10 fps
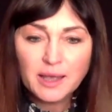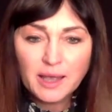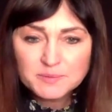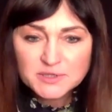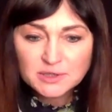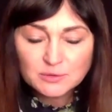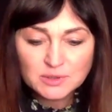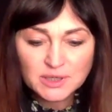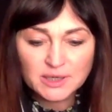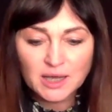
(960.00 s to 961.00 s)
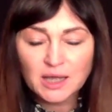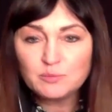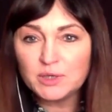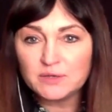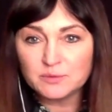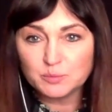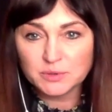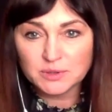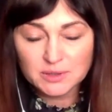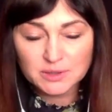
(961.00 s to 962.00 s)
absolutely
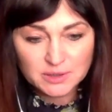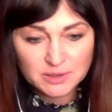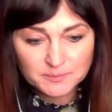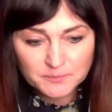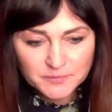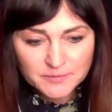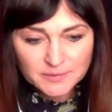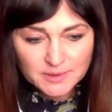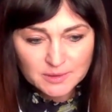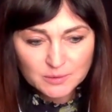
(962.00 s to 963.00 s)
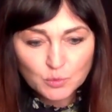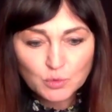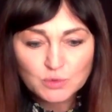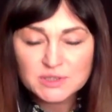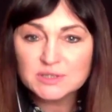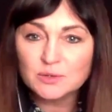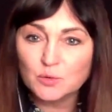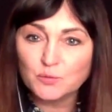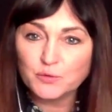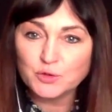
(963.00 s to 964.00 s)
unbelievable words
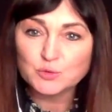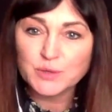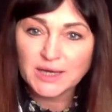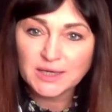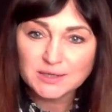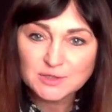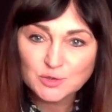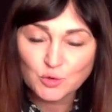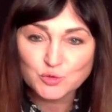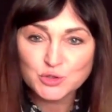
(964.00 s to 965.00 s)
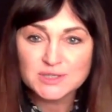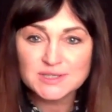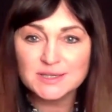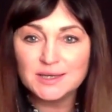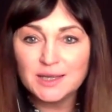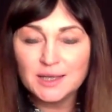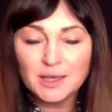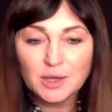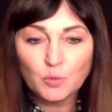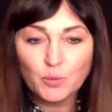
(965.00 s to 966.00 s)
of Ukrainian soldiers
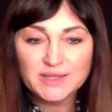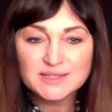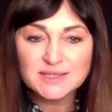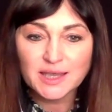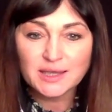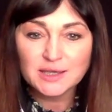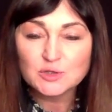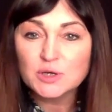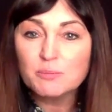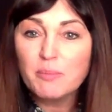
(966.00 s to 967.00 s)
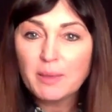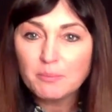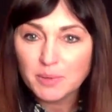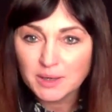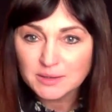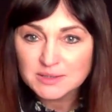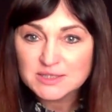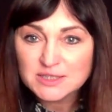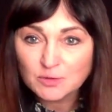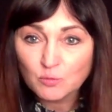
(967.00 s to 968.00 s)
when they remember
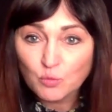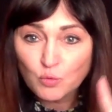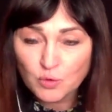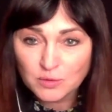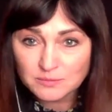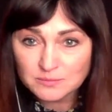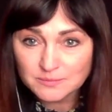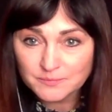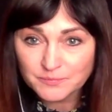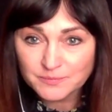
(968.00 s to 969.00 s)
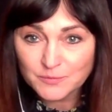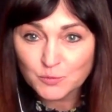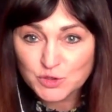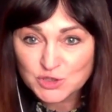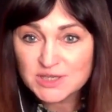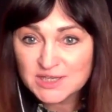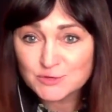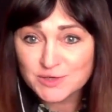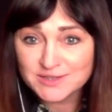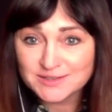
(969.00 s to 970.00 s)
the war which
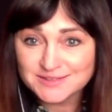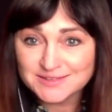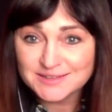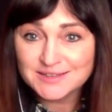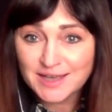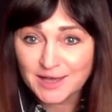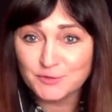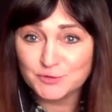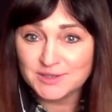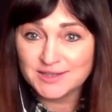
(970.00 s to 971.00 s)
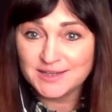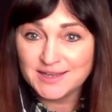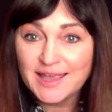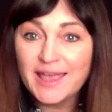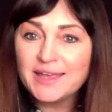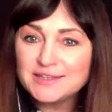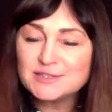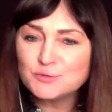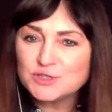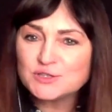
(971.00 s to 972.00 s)
Israel have. And
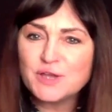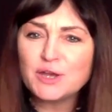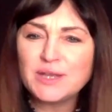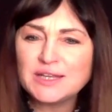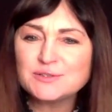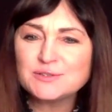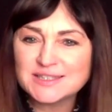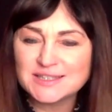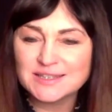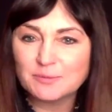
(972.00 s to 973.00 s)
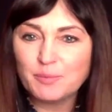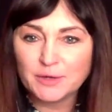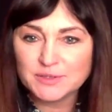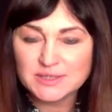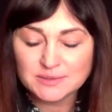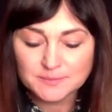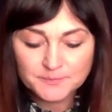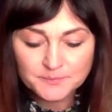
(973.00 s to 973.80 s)
it was very interesting comparison.